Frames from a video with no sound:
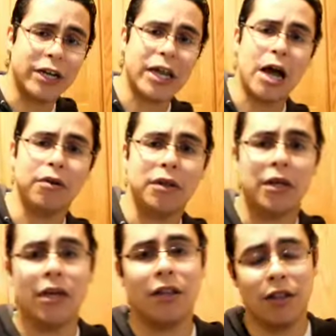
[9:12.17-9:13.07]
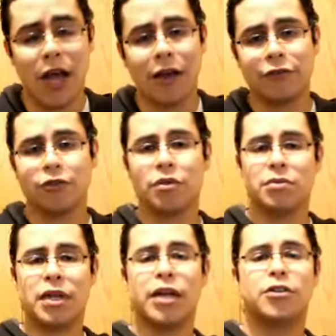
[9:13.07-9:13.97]
check out the live
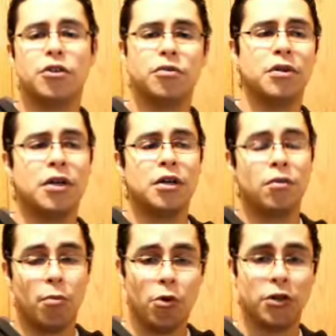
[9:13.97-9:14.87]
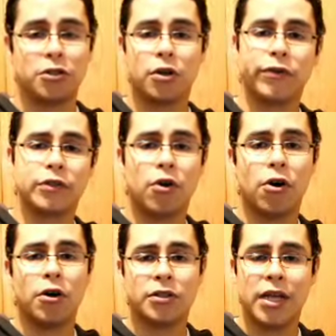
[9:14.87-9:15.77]
streams that I do, morning service
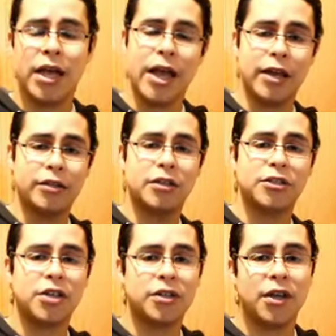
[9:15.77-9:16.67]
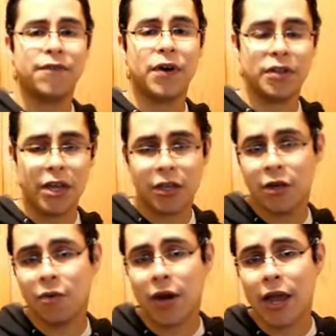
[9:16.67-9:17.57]
calls, and Sunday Fun Day
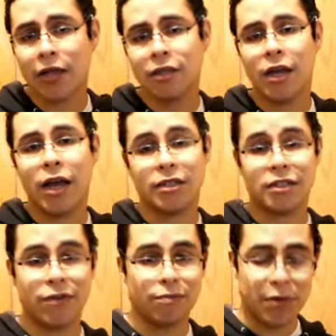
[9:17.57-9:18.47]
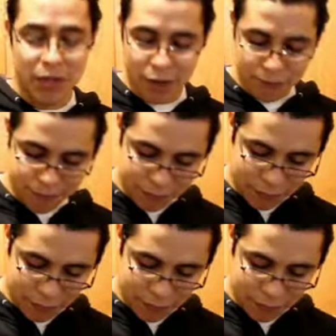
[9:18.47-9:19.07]
Q&A at 7 p.m.